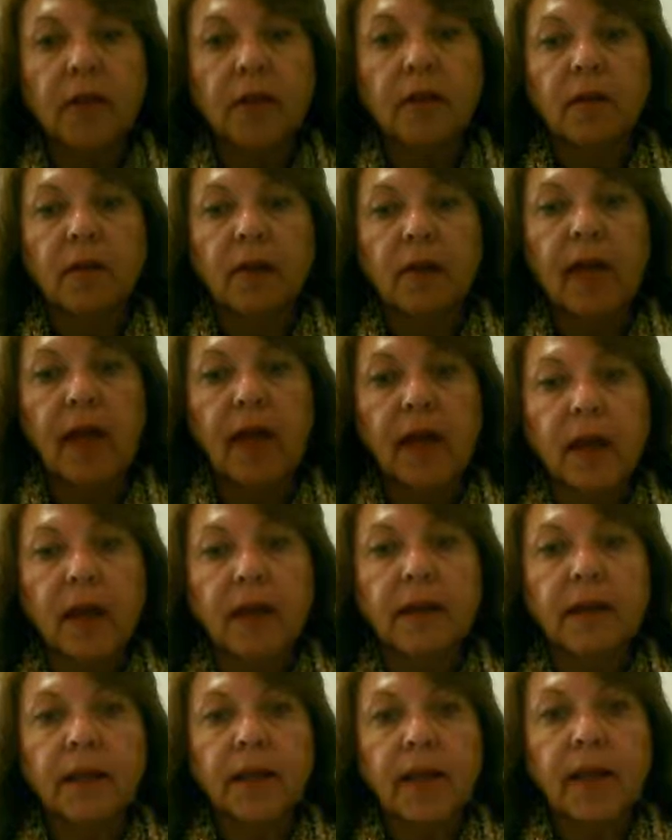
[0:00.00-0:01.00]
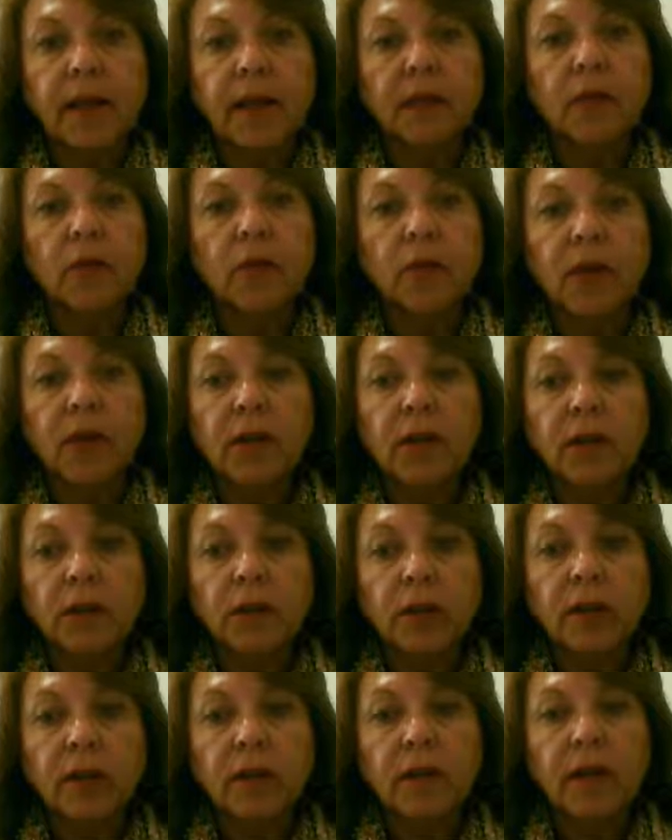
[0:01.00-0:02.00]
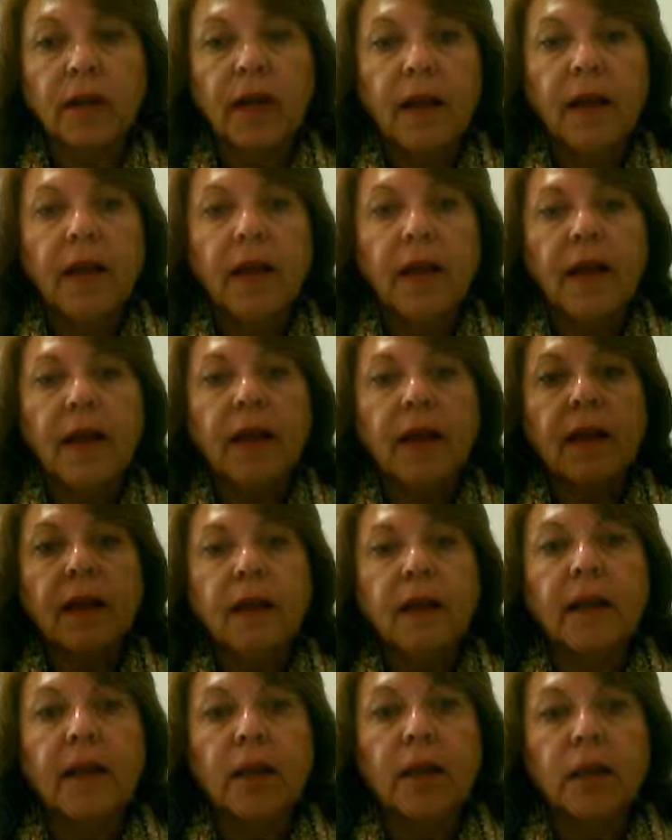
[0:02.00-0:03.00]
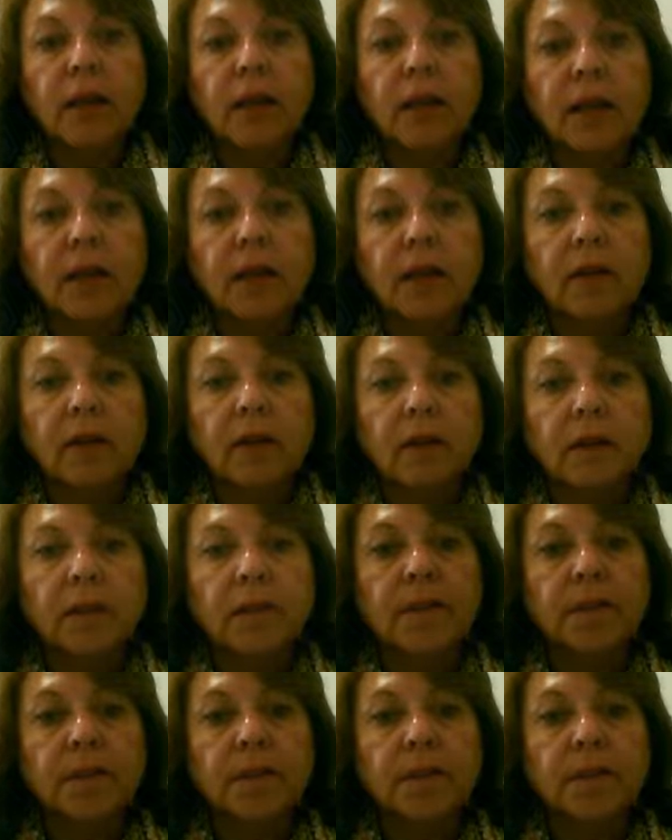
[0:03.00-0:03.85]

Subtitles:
It's a handy resource, and it helps us